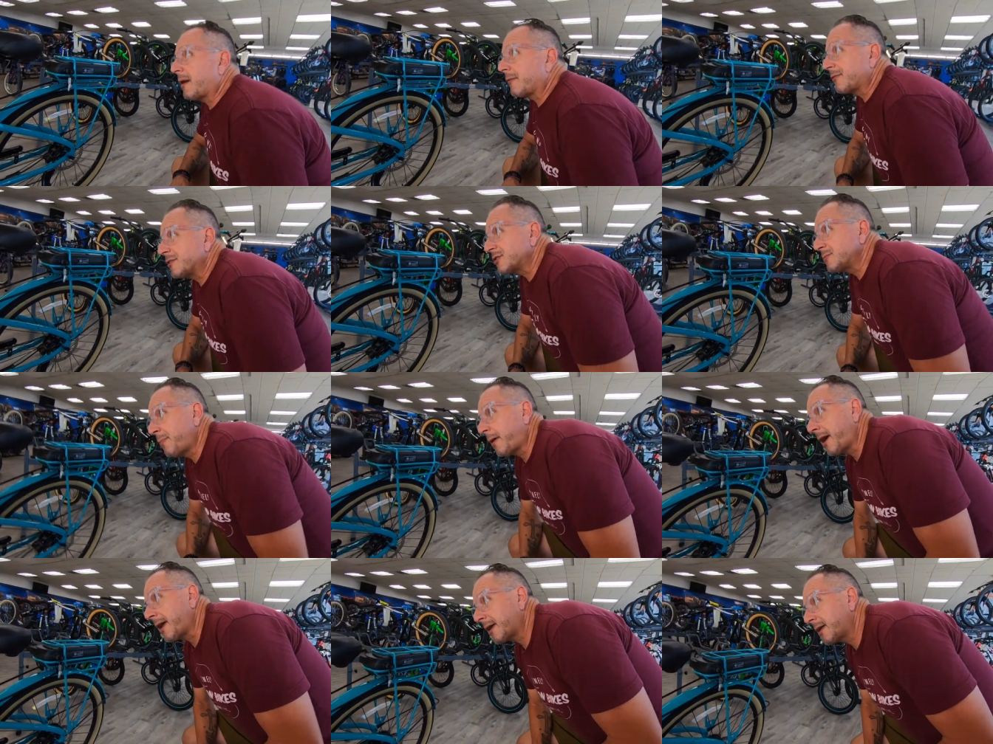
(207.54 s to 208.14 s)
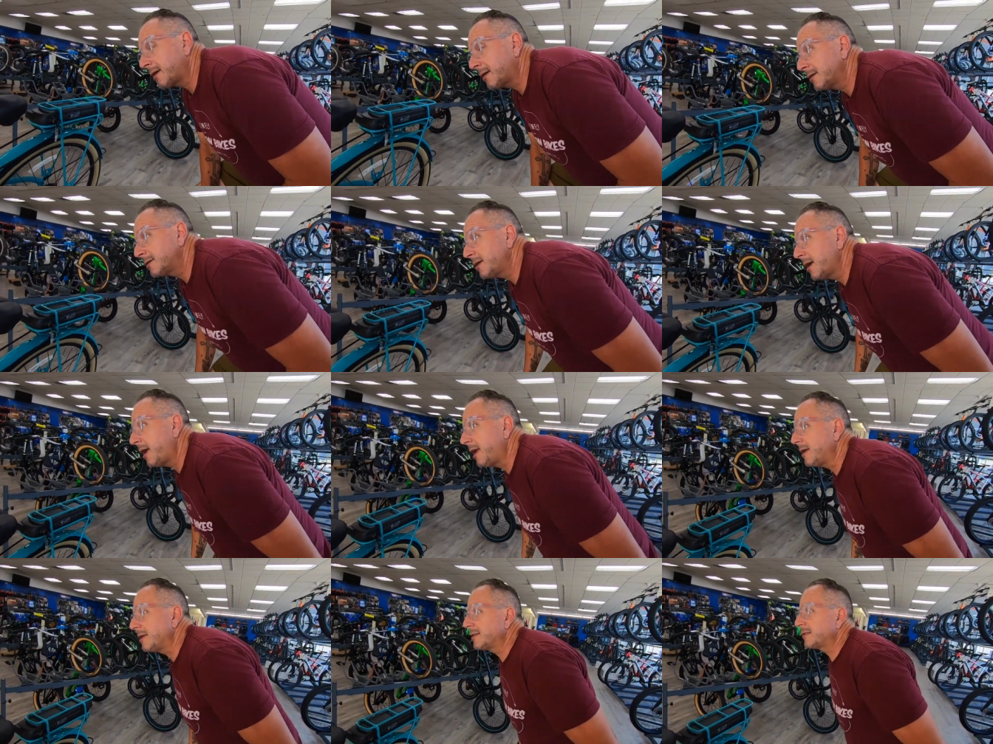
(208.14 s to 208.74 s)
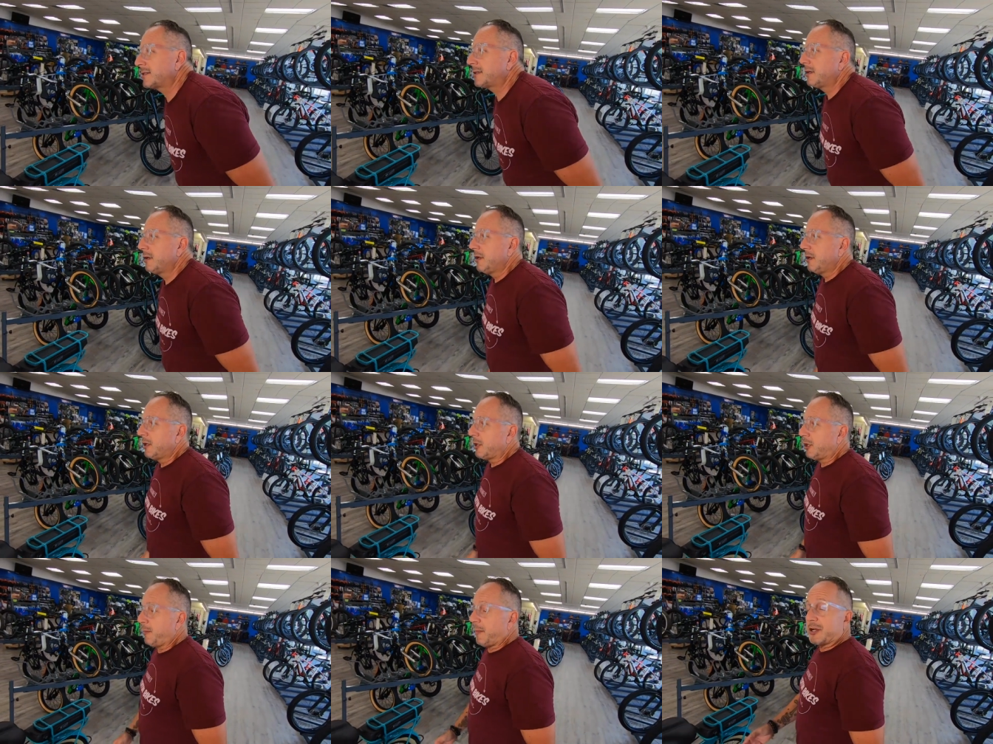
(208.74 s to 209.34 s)
about this bike is
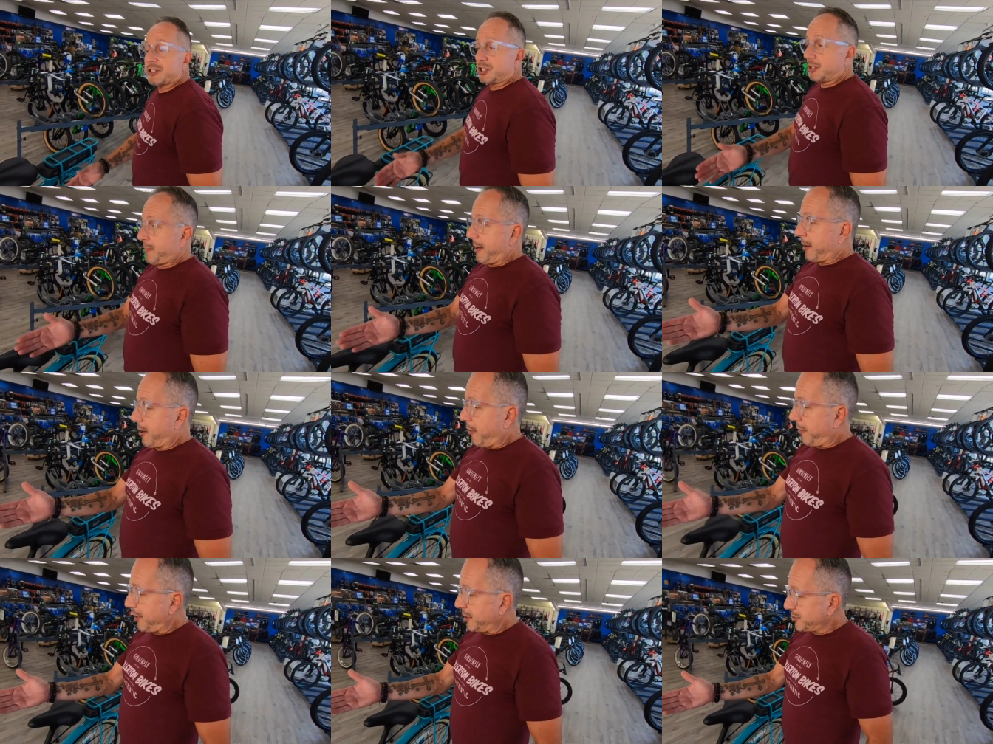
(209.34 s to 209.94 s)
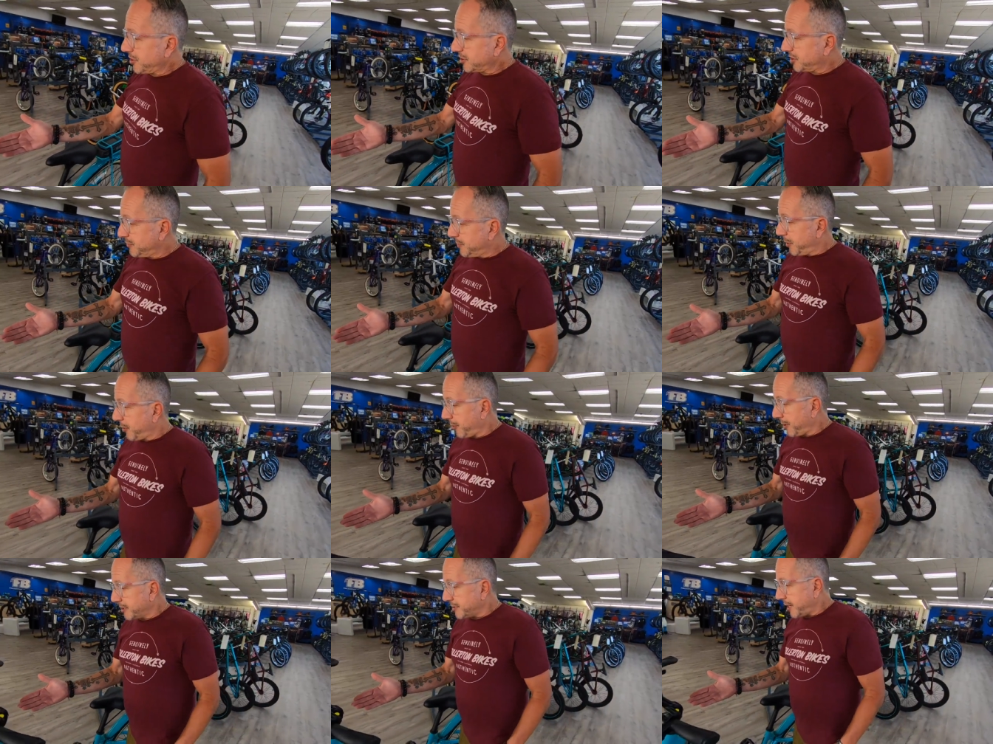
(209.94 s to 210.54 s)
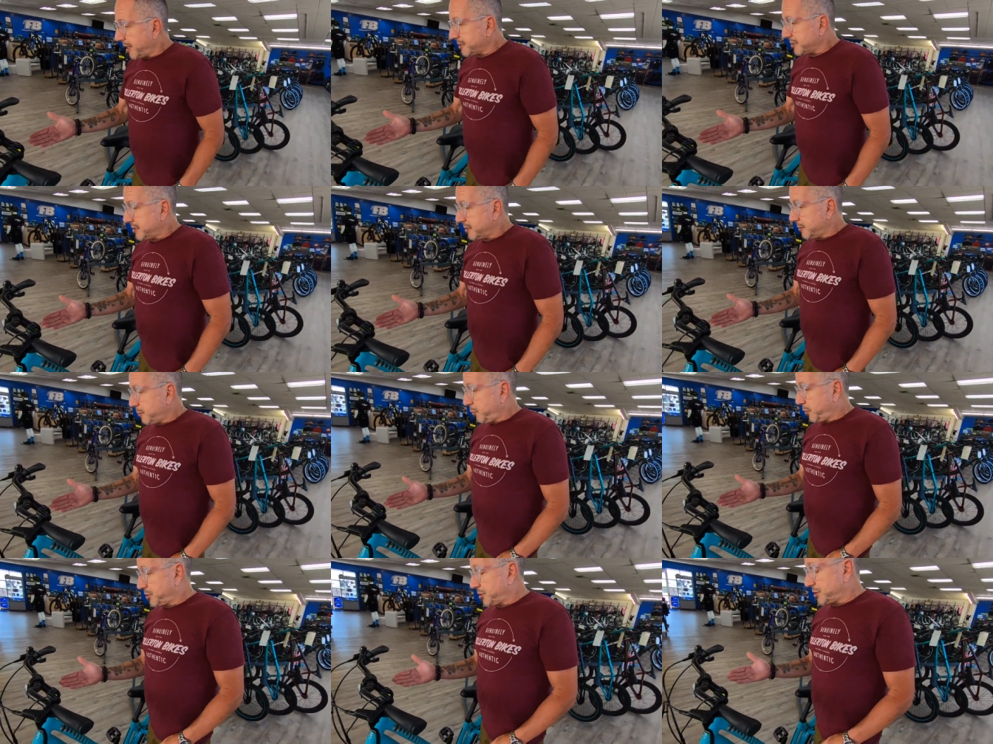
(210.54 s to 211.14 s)
you mentioned about all the adjustability,
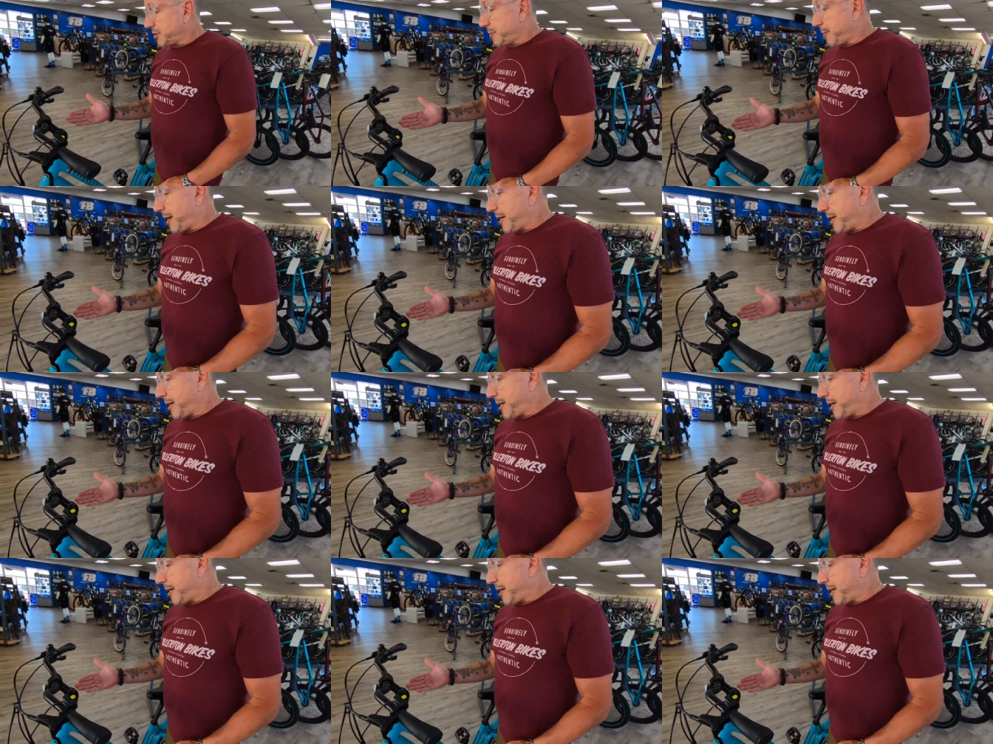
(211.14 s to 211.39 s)
Tyson, which is